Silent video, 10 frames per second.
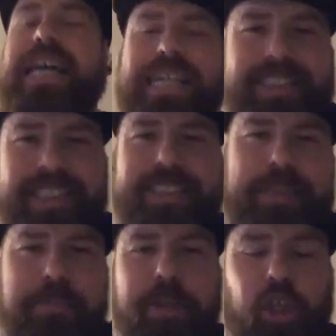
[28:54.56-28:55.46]
"It's
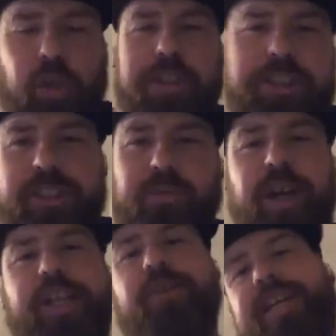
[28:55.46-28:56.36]
easy to be a Christian
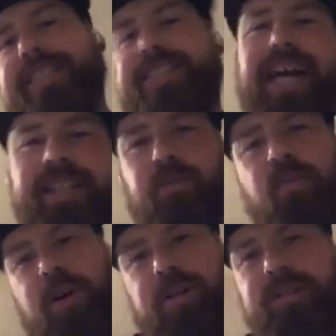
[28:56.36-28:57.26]
while you're inside the
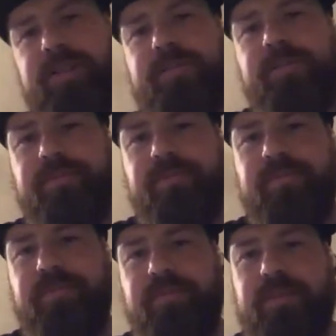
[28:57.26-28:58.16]
walls.
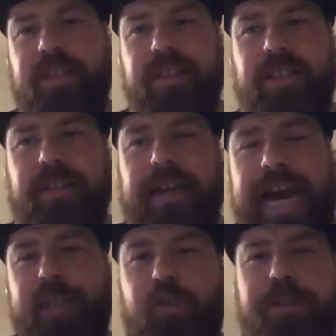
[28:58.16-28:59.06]
How do you
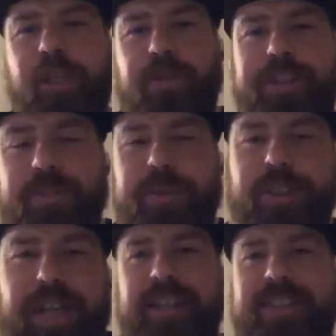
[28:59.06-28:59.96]
be a Christian when you're
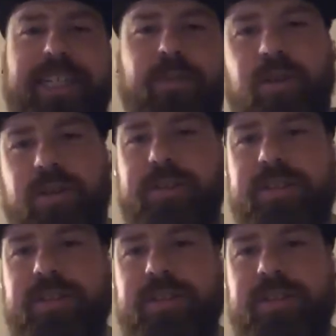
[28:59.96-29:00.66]
outside the walls?"